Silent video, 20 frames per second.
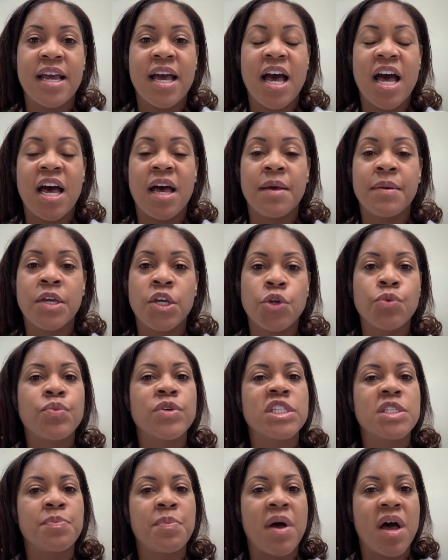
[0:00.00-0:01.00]
a good
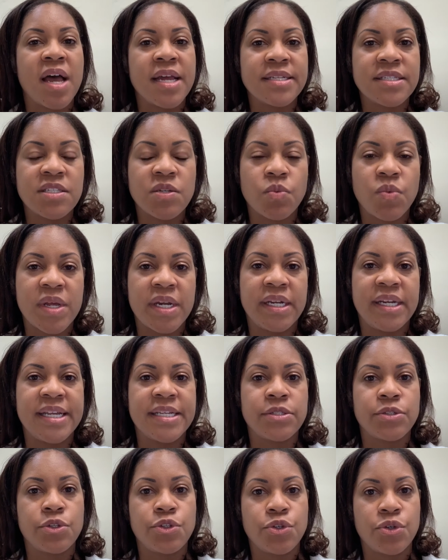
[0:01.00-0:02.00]
response to what it
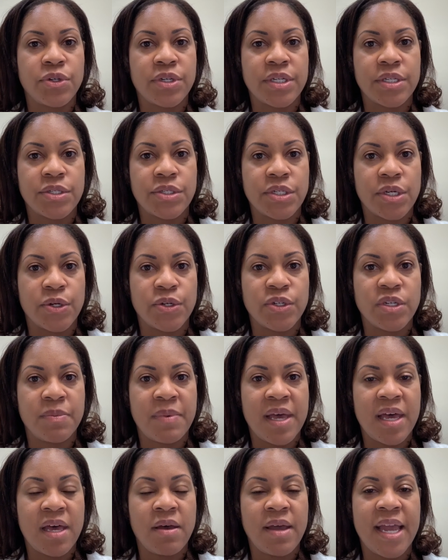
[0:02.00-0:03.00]
is that you're concerned about,